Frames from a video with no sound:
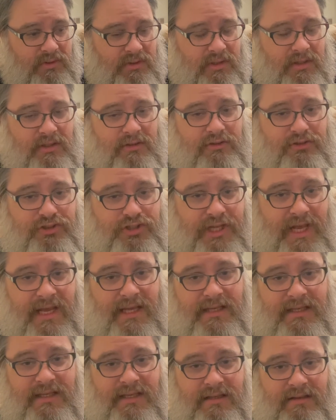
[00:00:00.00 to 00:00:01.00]
and
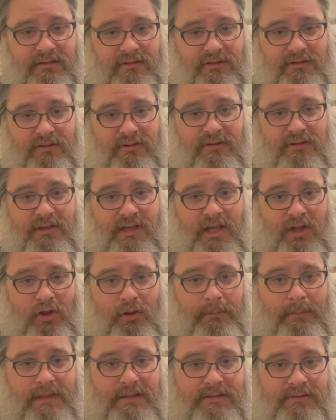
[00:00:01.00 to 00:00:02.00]
taking
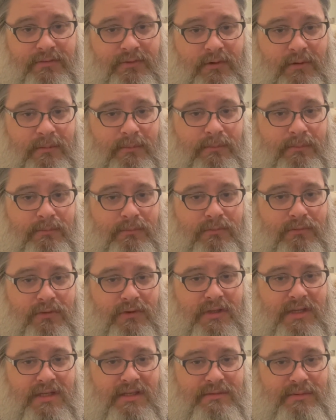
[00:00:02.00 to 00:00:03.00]
elements from
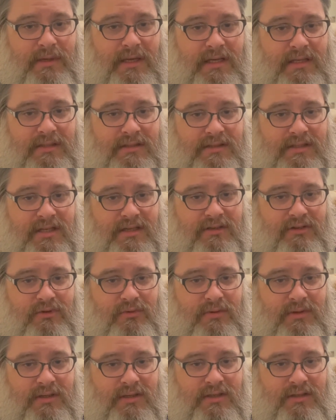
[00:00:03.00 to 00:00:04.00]
these bands to do
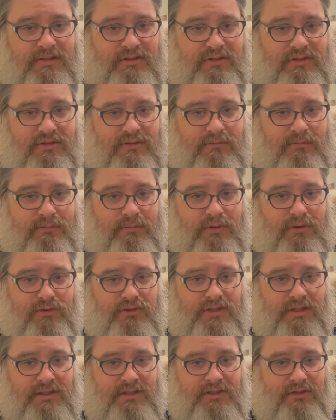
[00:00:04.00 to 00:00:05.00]
in his
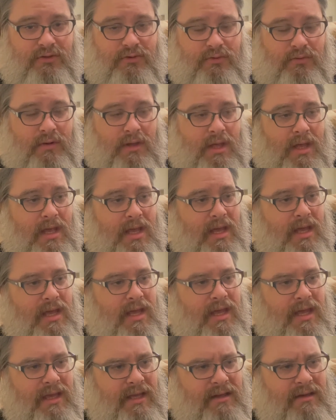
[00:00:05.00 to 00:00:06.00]
music too.
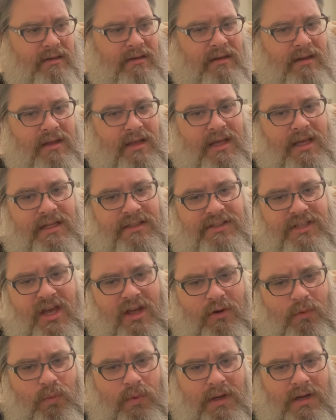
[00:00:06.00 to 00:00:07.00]
And it's
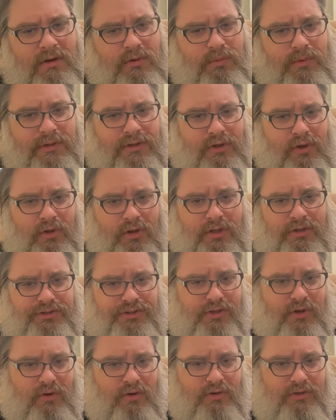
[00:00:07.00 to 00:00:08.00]
kind of weird with Nola
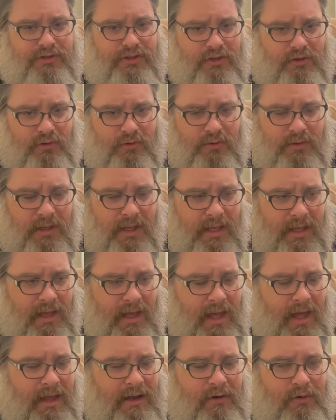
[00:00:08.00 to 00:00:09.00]
Starr too.
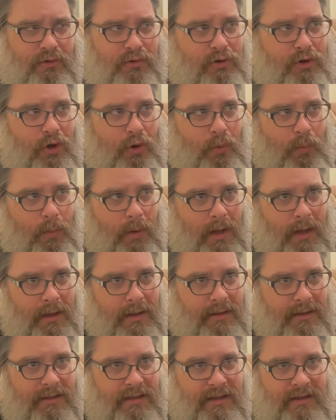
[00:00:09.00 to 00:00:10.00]
I don't know
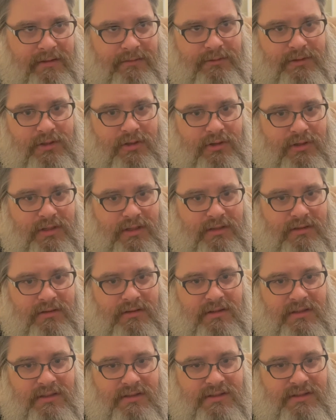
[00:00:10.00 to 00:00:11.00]
why, even though that
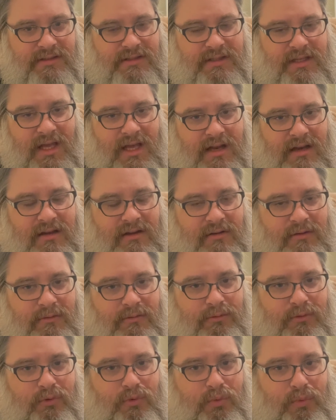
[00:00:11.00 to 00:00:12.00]
it's not a
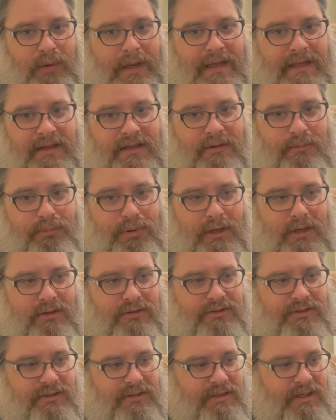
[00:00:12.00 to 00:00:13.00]
great
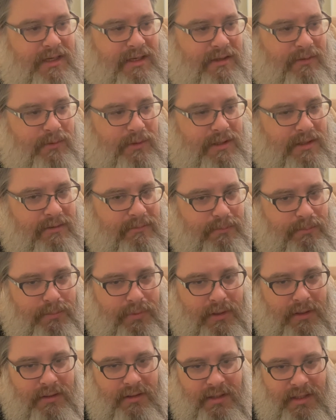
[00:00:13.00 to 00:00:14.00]
comparison anyway,
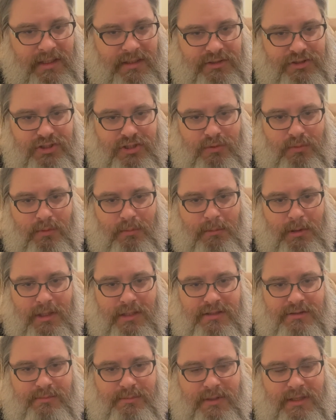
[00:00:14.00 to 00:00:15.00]
but like she
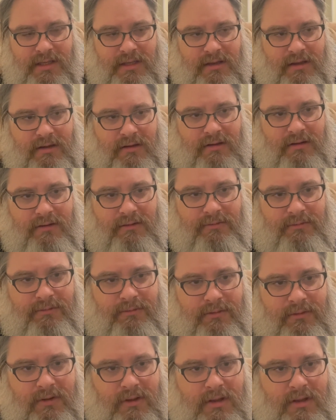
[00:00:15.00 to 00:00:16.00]
reminds me
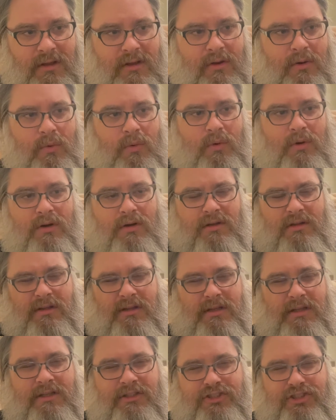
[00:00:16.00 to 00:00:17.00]
of, or
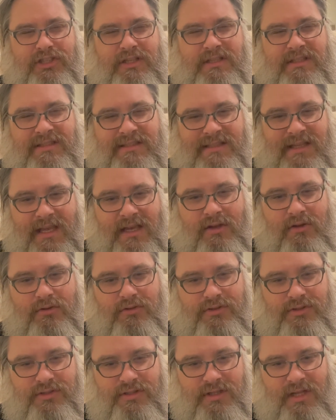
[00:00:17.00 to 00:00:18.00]
she
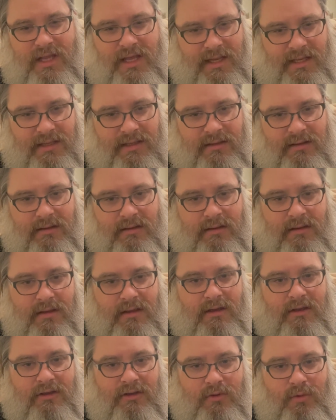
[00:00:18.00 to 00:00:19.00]
sounds like
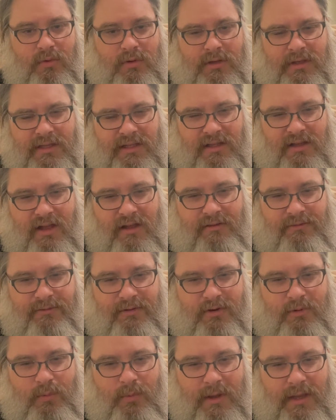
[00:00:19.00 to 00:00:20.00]
Courtney Love
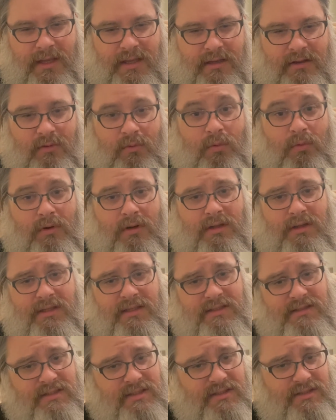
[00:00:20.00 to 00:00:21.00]
in a way, or at
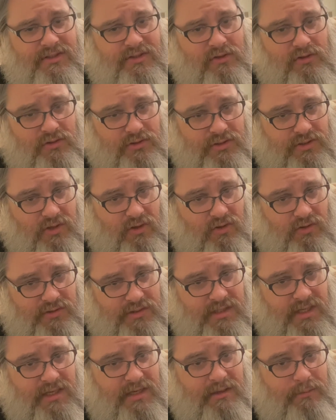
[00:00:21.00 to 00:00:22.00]
least in certain songs,
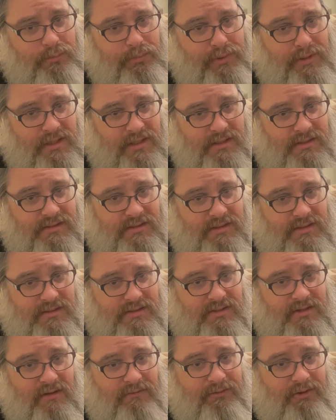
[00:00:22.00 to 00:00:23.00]
like in Piss and
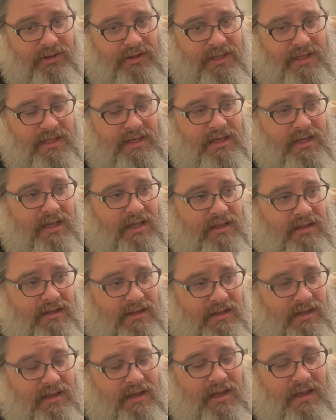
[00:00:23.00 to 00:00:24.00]
stuff like that.
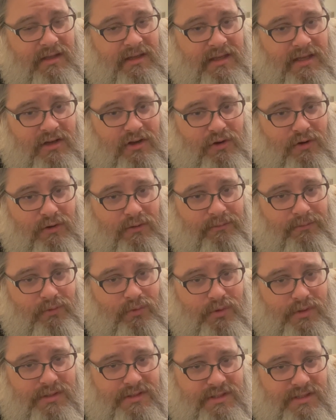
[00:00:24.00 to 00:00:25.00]
I hear her
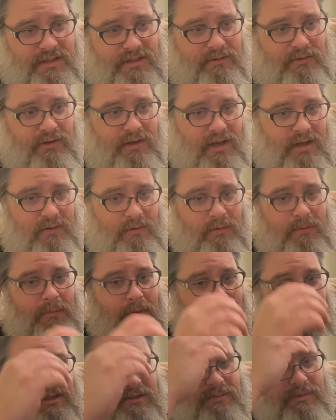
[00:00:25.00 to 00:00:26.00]
voice and it kind of
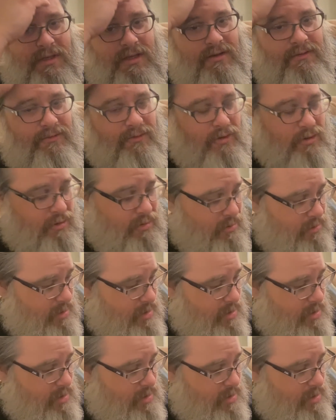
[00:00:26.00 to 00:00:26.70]
reminds me of her,